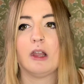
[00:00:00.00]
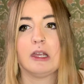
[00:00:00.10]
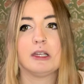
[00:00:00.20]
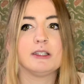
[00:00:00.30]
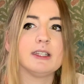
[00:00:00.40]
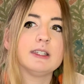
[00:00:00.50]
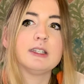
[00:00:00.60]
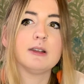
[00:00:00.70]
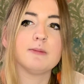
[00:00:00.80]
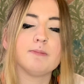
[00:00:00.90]

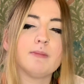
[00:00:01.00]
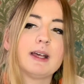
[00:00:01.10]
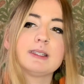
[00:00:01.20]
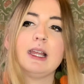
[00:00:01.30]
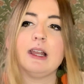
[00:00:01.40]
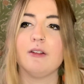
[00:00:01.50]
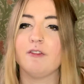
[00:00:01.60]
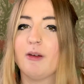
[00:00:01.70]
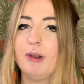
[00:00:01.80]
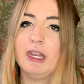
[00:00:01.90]
consistent masculine and
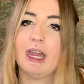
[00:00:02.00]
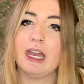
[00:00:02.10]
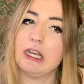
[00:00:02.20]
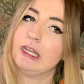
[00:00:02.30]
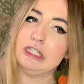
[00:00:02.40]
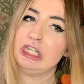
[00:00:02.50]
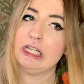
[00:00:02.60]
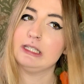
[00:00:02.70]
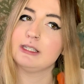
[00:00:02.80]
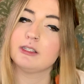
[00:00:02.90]
feminine
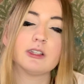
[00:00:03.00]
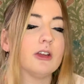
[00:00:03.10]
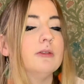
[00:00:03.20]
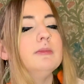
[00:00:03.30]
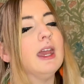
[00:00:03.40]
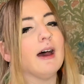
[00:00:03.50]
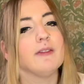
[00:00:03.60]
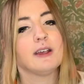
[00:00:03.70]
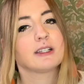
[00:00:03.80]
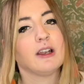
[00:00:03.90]
energies. So yeah,
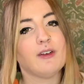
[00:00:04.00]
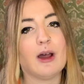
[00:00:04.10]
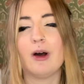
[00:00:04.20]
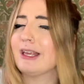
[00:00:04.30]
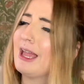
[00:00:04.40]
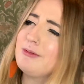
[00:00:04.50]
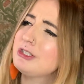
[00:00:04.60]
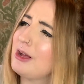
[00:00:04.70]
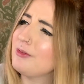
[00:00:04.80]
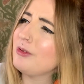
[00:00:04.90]
that's kind of how I came to
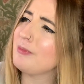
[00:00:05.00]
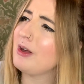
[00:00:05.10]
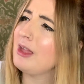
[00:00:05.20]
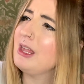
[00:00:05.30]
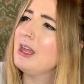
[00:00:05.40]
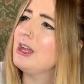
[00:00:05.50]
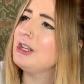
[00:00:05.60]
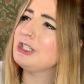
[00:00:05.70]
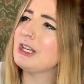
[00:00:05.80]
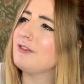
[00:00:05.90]
terms with my
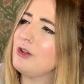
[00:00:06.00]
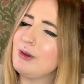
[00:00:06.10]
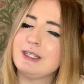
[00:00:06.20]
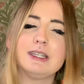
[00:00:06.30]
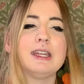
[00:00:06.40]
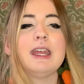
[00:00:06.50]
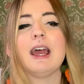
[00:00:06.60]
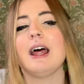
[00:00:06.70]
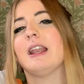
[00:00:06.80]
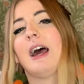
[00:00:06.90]
gender fluidity
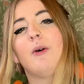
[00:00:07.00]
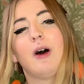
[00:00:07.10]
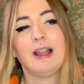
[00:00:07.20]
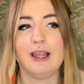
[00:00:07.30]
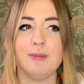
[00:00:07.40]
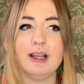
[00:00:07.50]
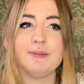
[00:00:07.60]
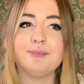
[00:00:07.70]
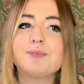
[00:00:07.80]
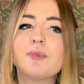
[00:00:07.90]
and how I label it.
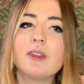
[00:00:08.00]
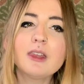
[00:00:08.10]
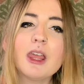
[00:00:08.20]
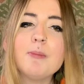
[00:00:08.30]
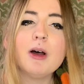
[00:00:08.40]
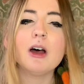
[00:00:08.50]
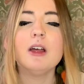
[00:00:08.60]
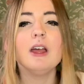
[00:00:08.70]
But